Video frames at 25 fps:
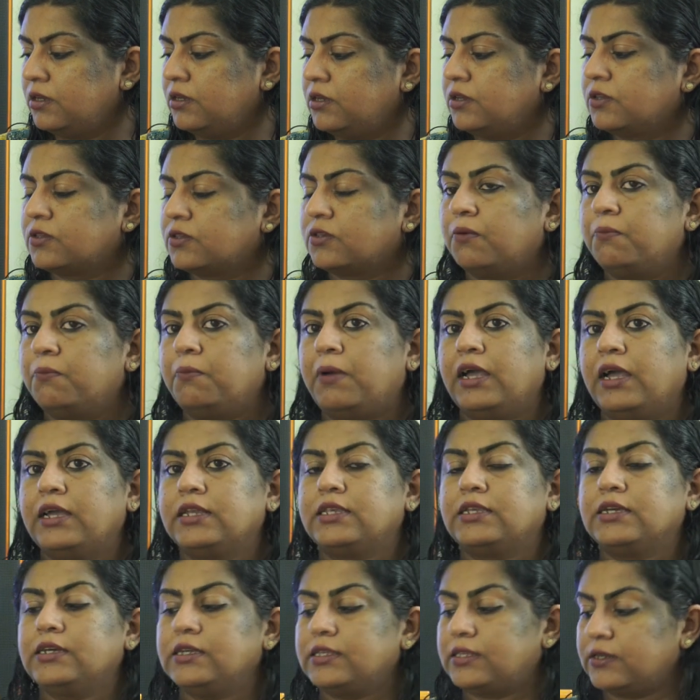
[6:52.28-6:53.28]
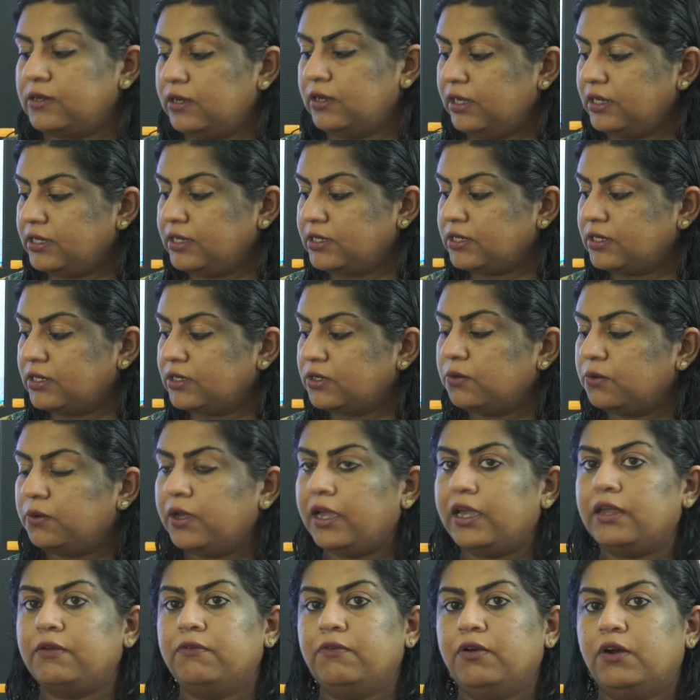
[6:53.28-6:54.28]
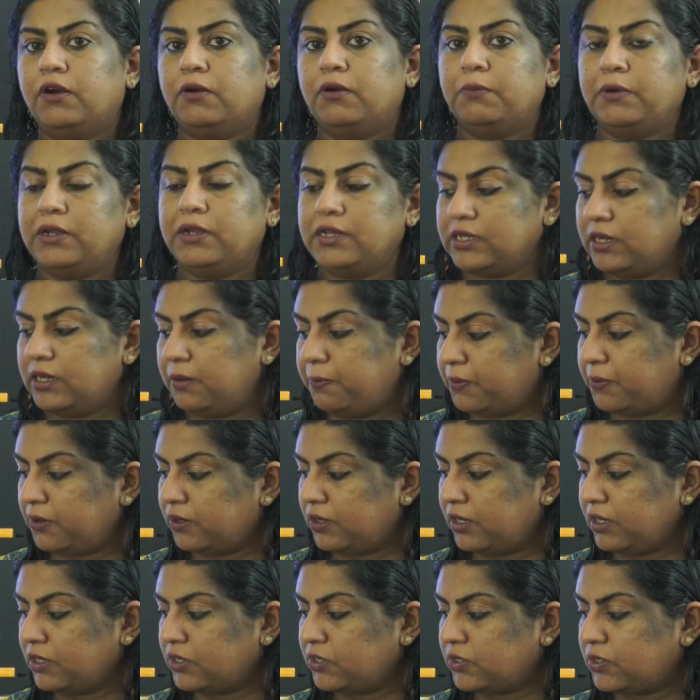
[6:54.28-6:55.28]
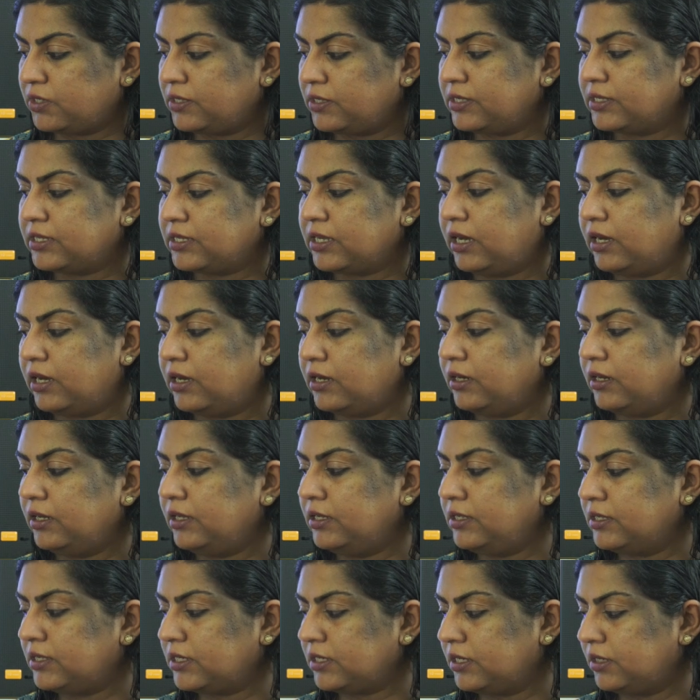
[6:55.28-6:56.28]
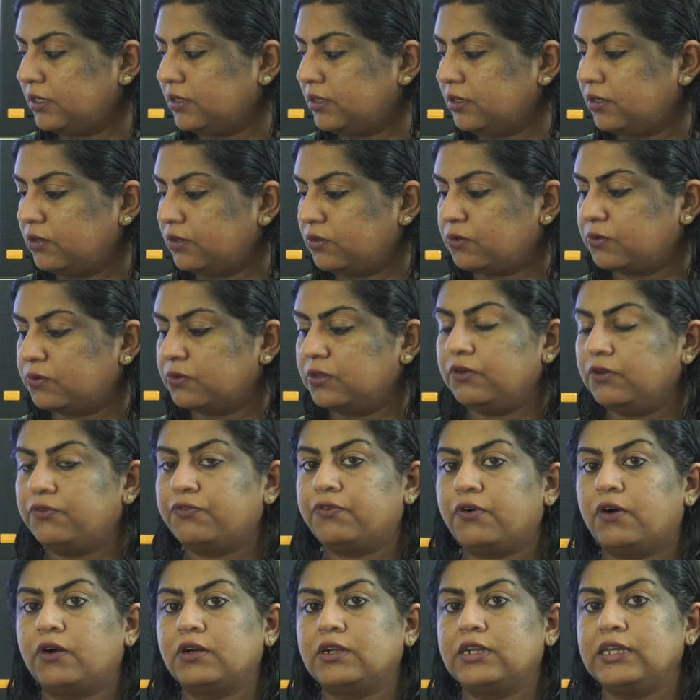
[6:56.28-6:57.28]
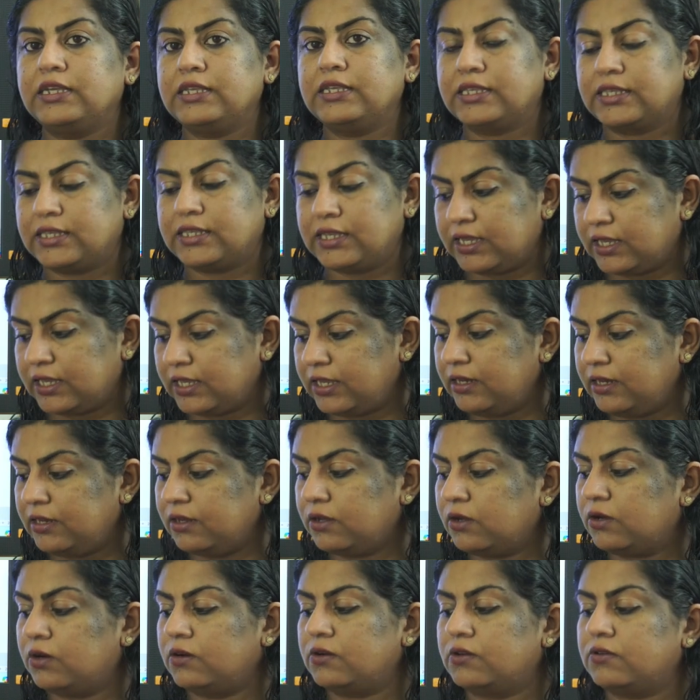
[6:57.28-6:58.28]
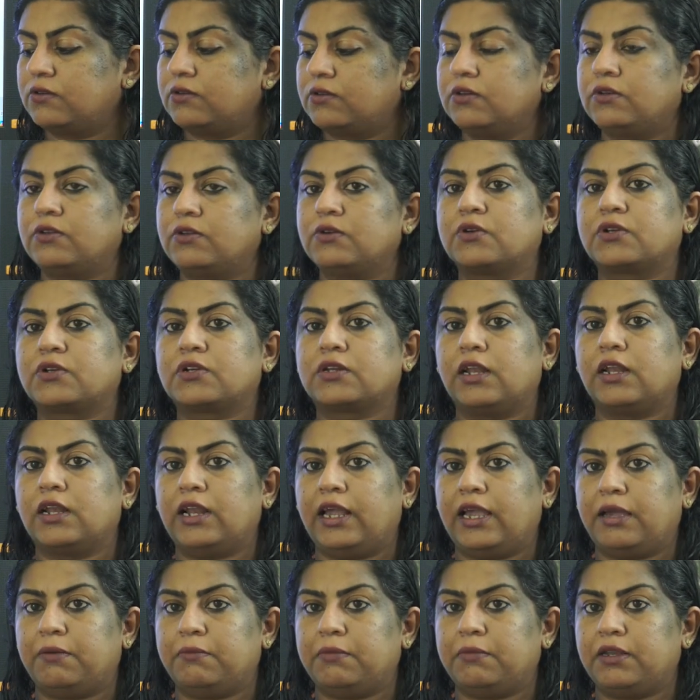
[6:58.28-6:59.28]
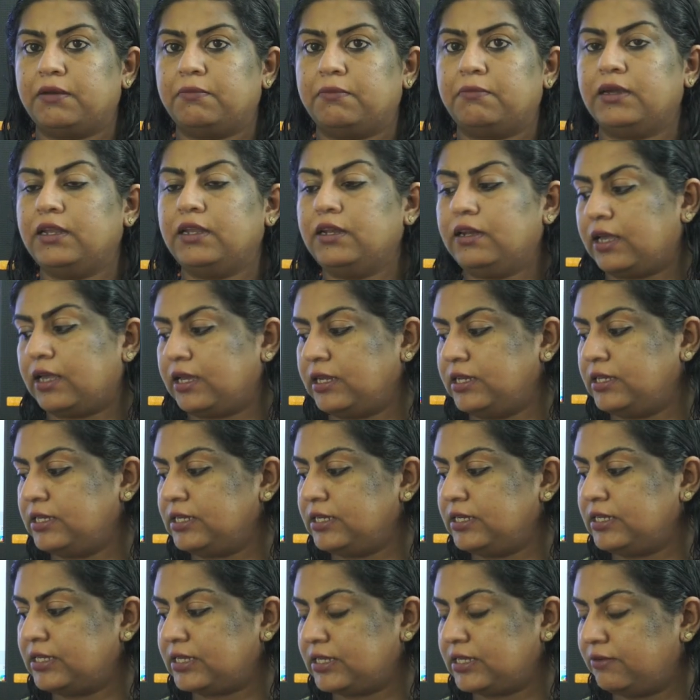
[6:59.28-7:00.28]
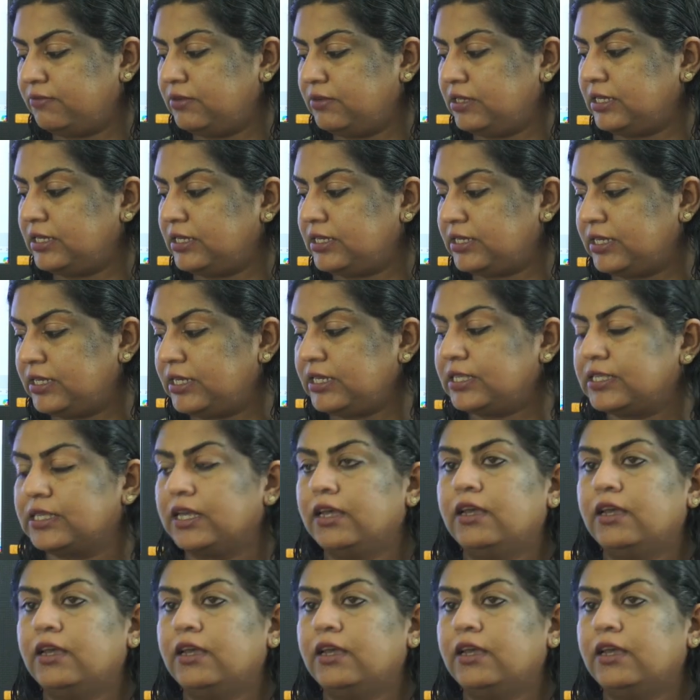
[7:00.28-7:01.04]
So matters related to environmental protections are inserted through the 42nd Constitutional Amendment 1976